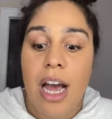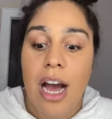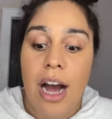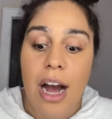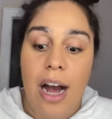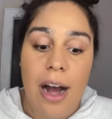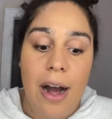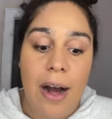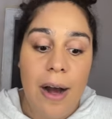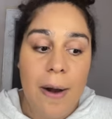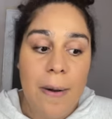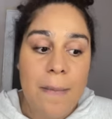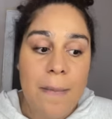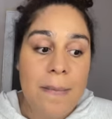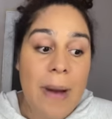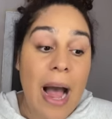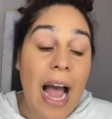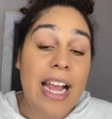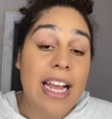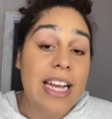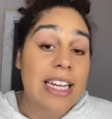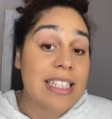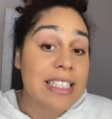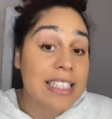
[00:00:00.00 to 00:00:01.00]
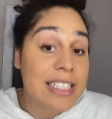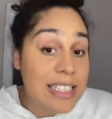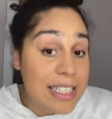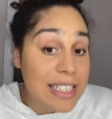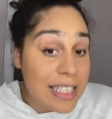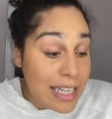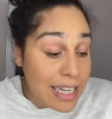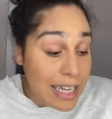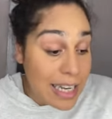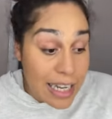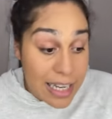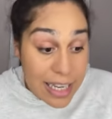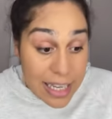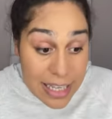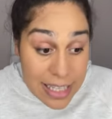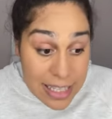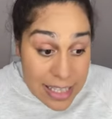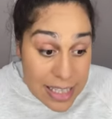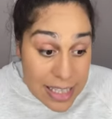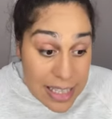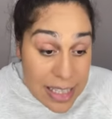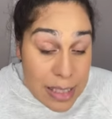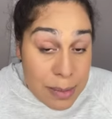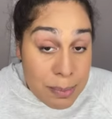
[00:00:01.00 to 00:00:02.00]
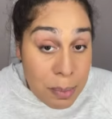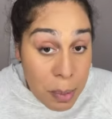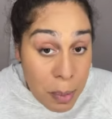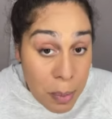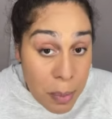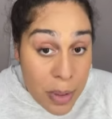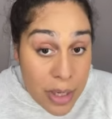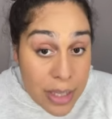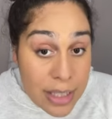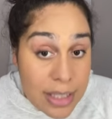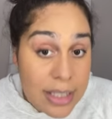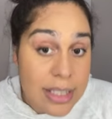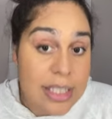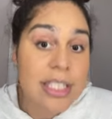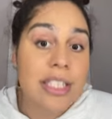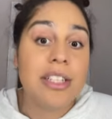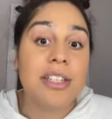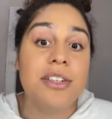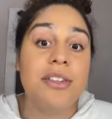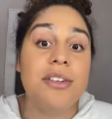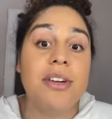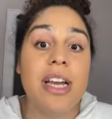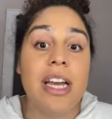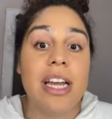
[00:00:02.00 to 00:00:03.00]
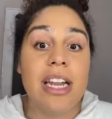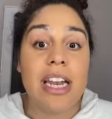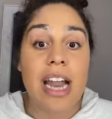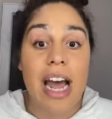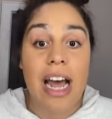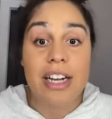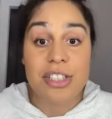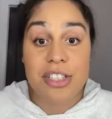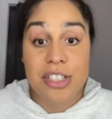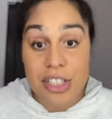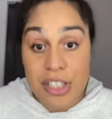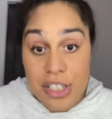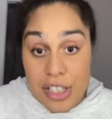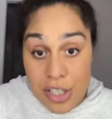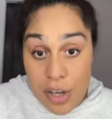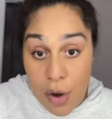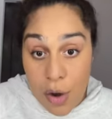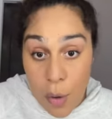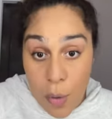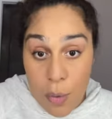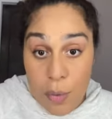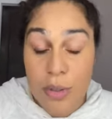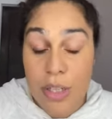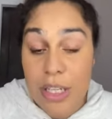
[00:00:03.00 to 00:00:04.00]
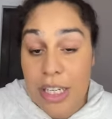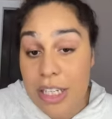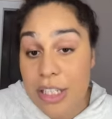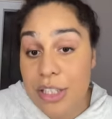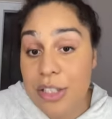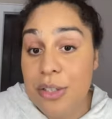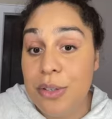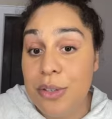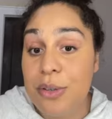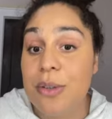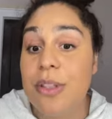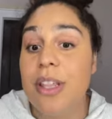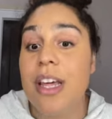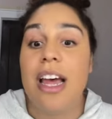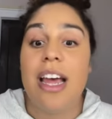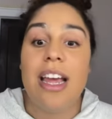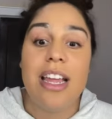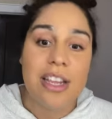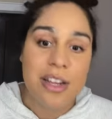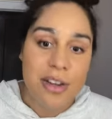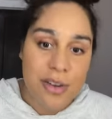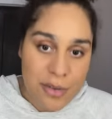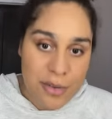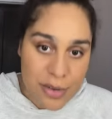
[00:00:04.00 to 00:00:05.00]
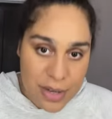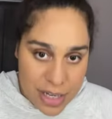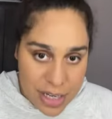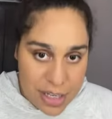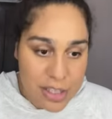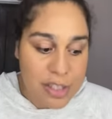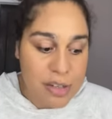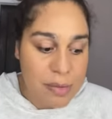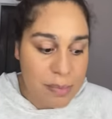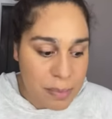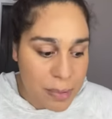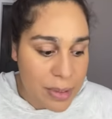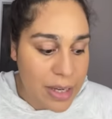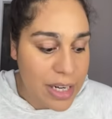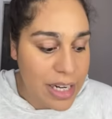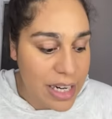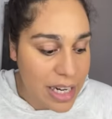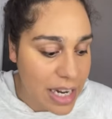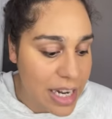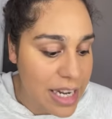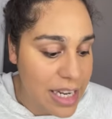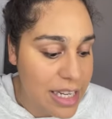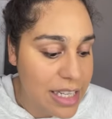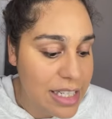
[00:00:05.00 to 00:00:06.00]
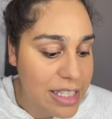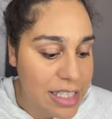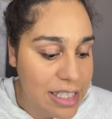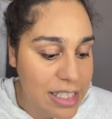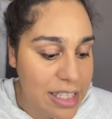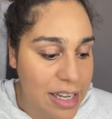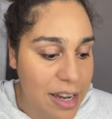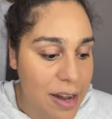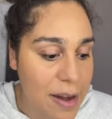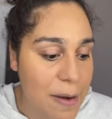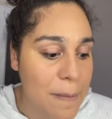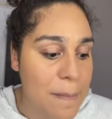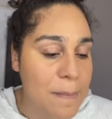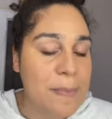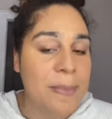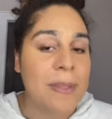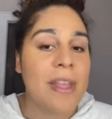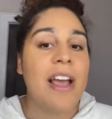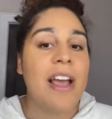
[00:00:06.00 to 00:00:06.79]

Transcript: Um, I can see his point. You cannot just only do that. You need to bring in some